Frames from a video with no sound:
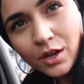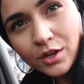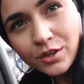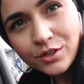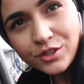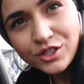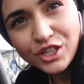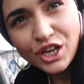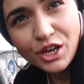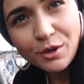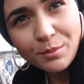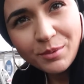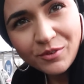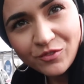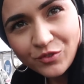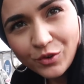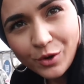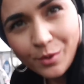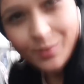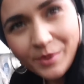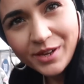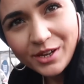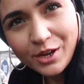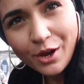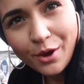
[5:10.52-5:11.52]
So before
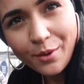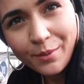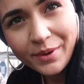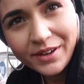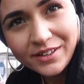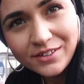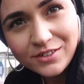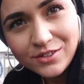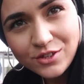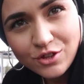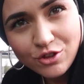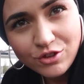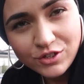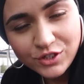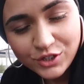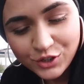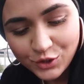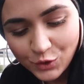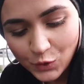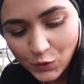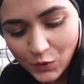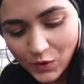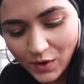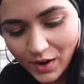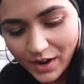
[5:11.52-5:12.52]
we go into the
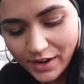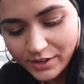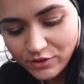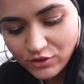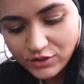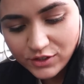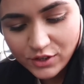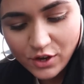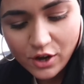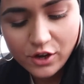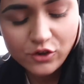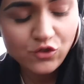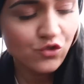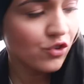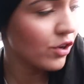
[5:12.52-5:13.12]
store, I just got a